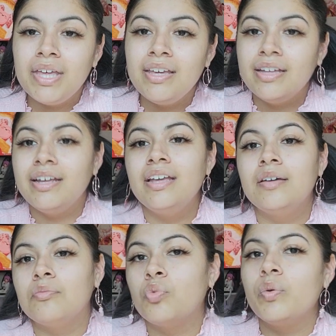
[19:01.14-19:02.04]
and
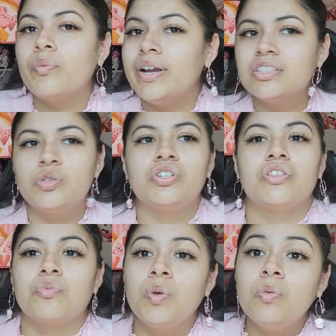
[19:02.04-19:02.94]
him, we were right next to each other.
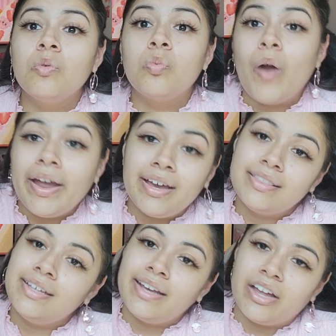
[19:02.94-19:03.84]
We were right at
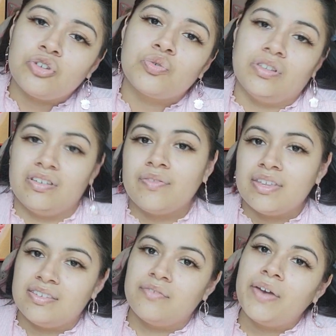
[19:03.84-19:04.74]
the entrance of
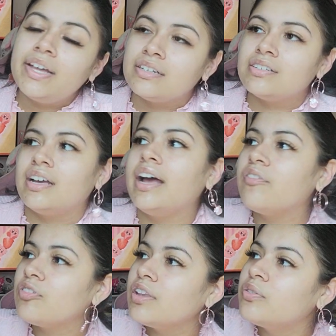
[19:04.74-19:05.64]
this event.
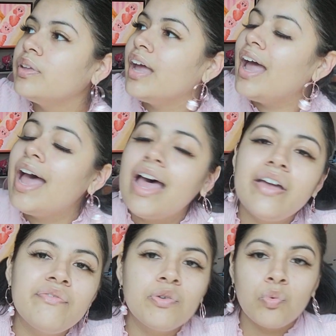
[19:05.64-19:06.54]
Literally
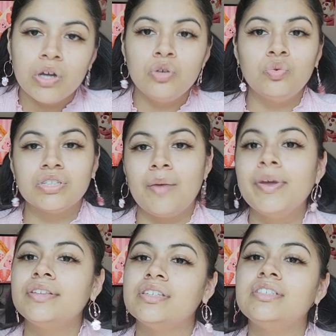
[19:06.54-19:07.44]
everyone who was coming
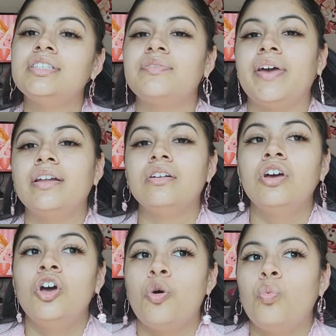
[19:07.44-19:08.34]
into this event
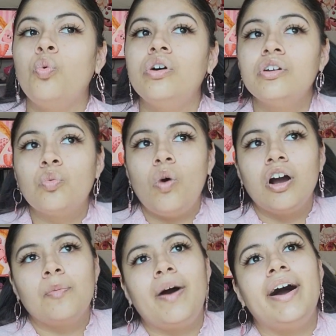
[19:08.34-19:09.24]
would
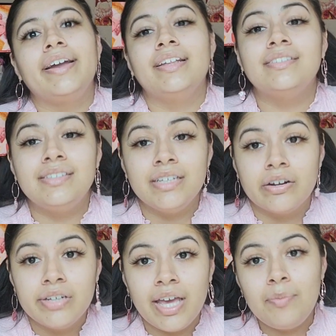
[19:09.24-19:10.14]
walk by and see our
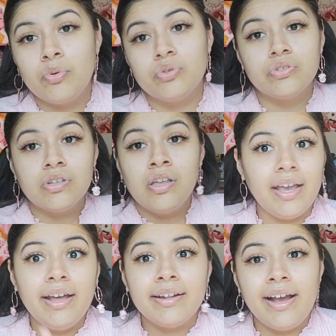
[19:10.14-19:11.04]
tables.
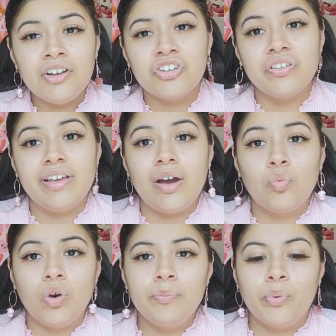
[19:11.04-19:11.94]
And actually, at
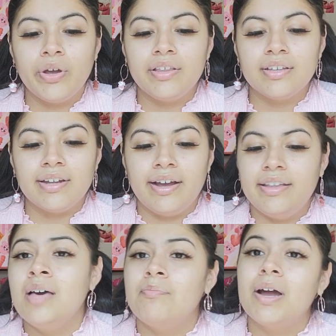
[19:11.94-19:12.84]
one point in the
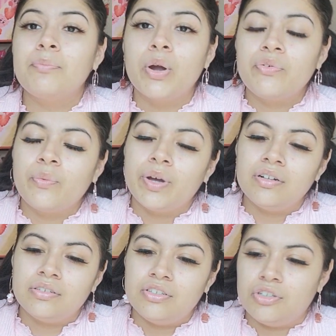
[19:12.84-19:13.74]
night, my boyfriend
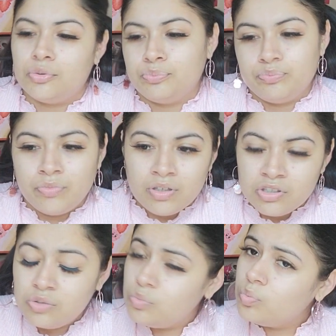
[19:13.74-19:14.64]

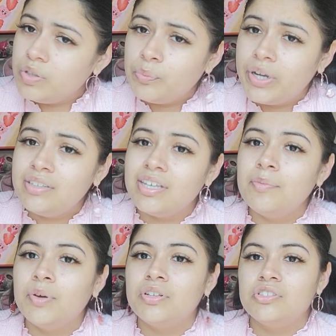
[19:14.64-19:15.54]
went inside the
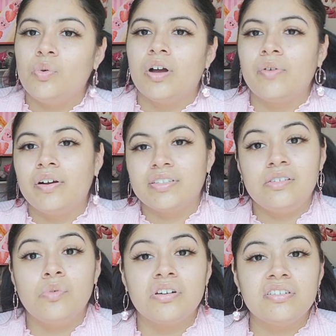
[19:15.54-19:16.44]
building to walk around because he
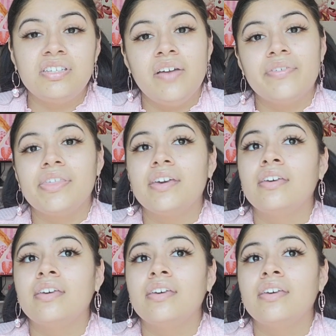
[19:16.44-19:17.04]
wanted to see everything.